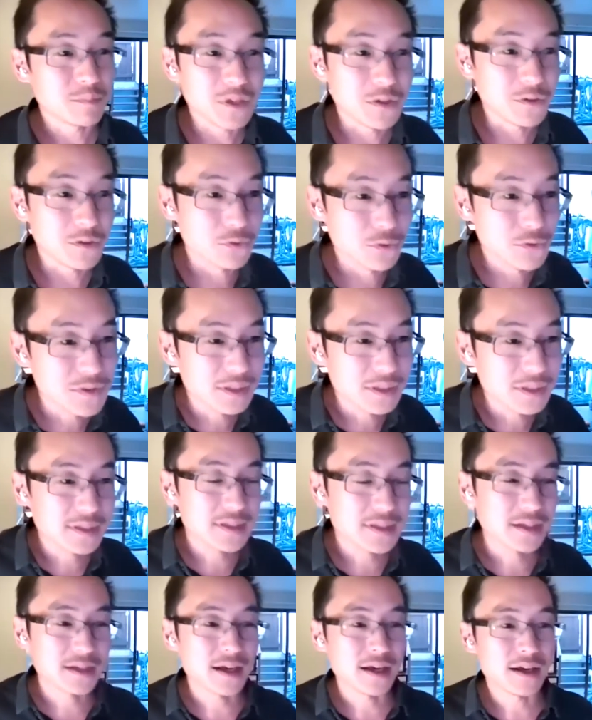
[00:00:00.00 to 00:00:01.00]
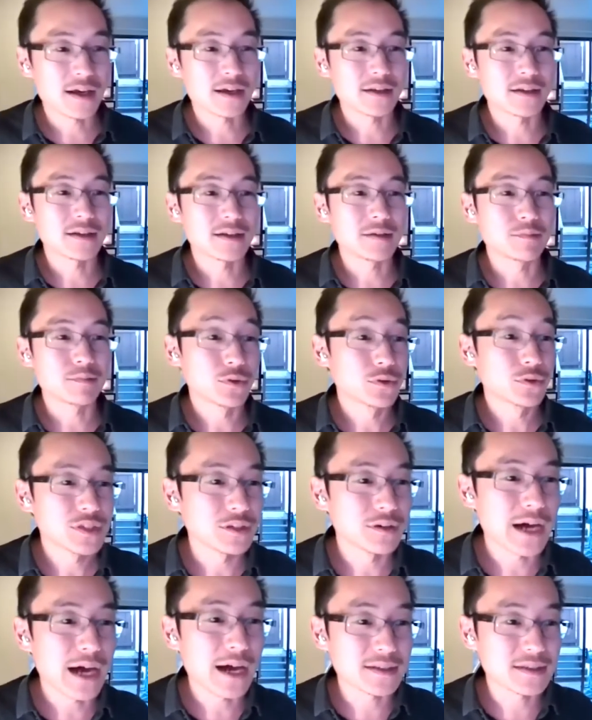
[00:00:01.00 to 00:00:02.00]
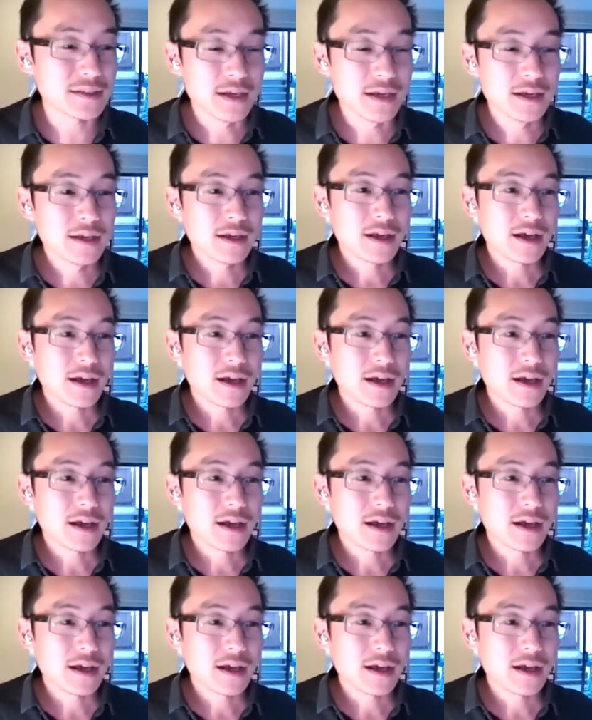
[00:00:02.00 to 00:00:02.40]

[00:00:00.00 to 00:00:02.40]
being ruthless and brutal as